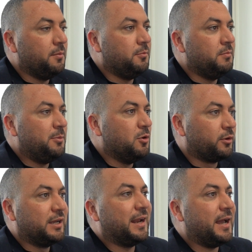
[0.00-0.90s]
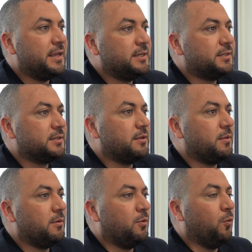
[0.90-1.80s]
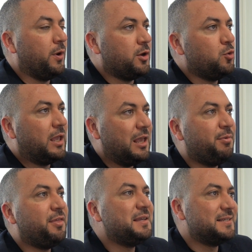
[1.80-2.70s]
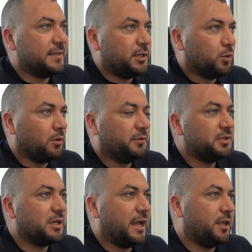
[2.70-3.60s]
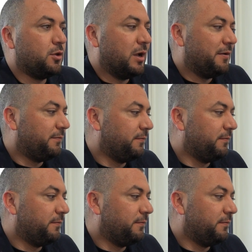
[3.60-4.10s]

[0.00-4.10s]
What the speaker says: maybe organize where you keep things in your office. Like you have